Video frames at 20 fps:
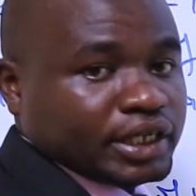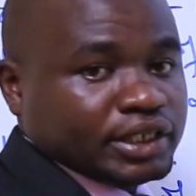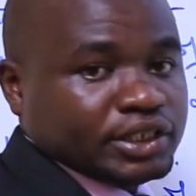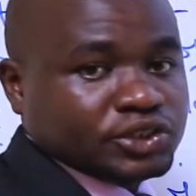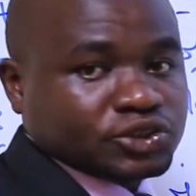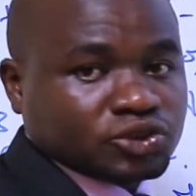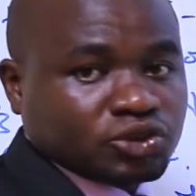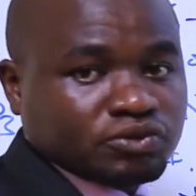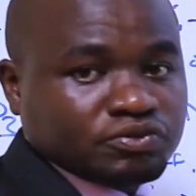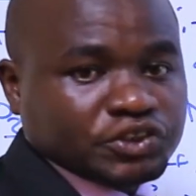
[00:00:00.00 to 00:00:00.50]

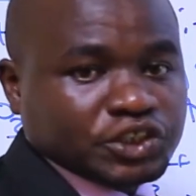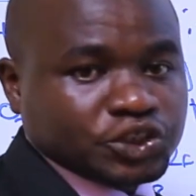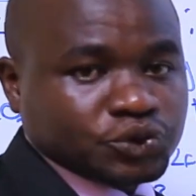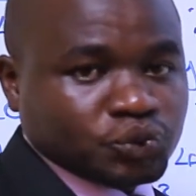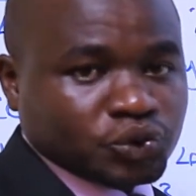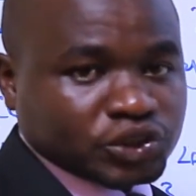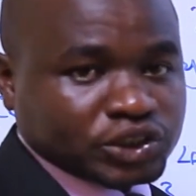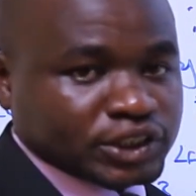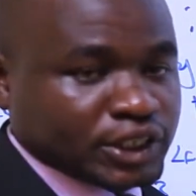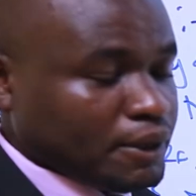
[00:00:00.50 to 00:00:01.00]
dissolved in
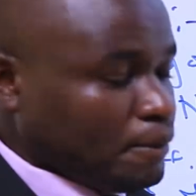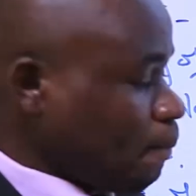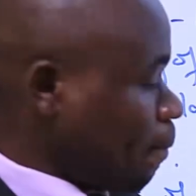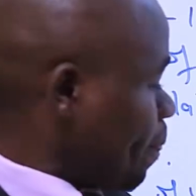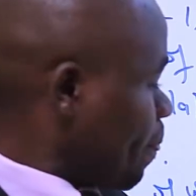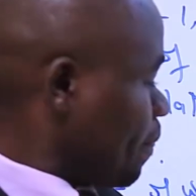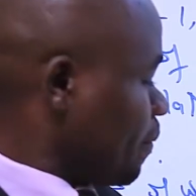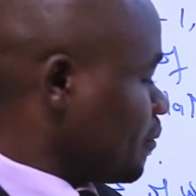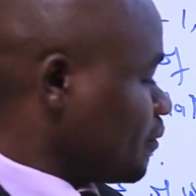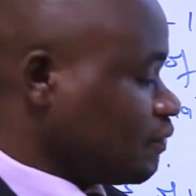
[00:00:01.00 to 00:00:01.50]
water,
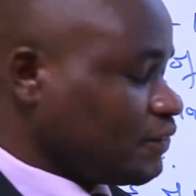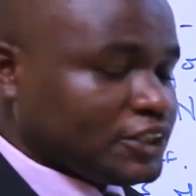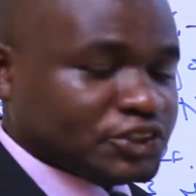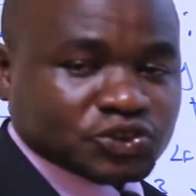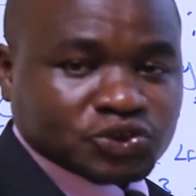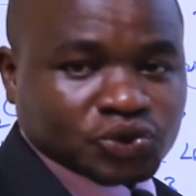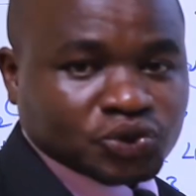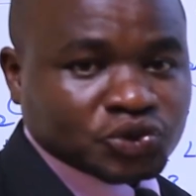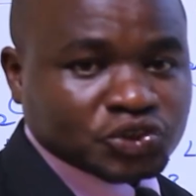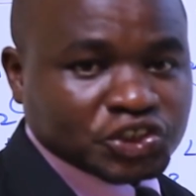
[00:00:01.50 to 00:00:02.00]
the
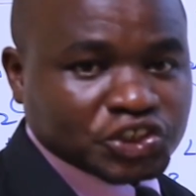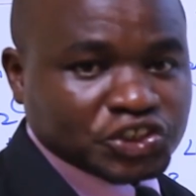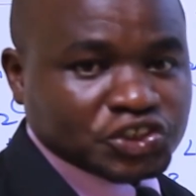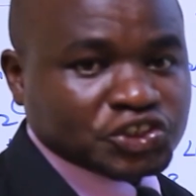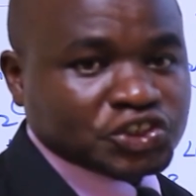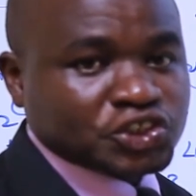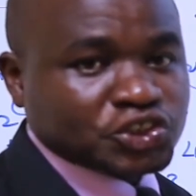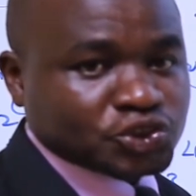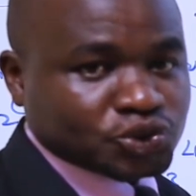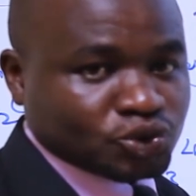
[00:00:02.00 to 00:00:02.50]
salt
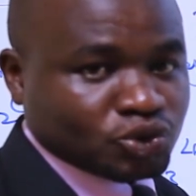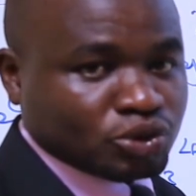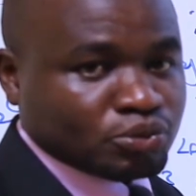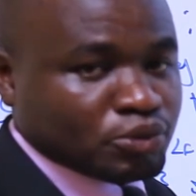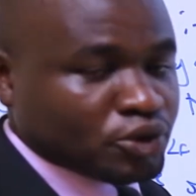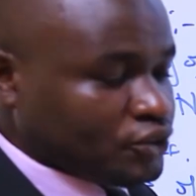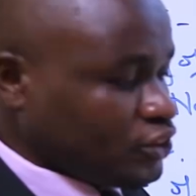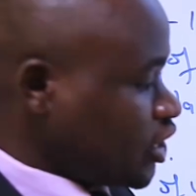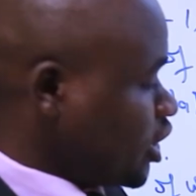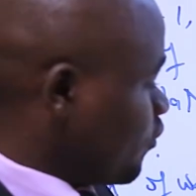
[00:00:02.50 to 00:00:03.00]
is
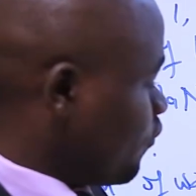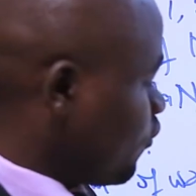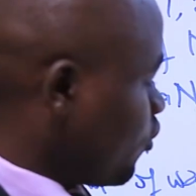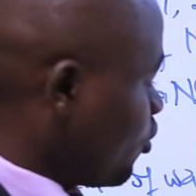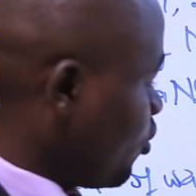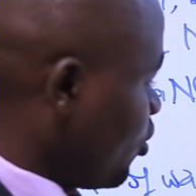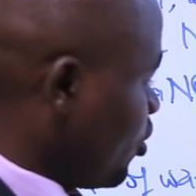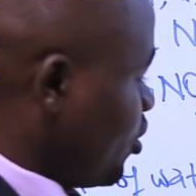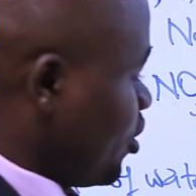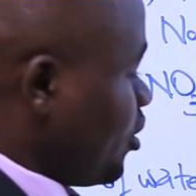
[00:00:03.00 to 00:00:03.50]
insoluble.
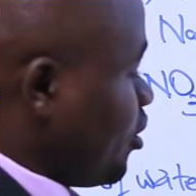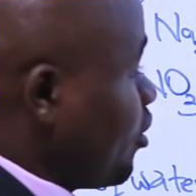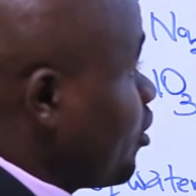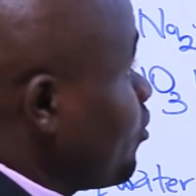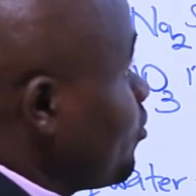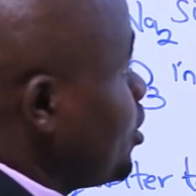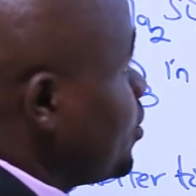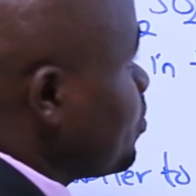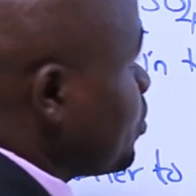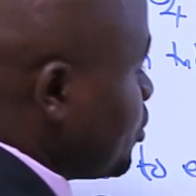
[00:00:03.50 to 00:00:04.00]
Therefore, we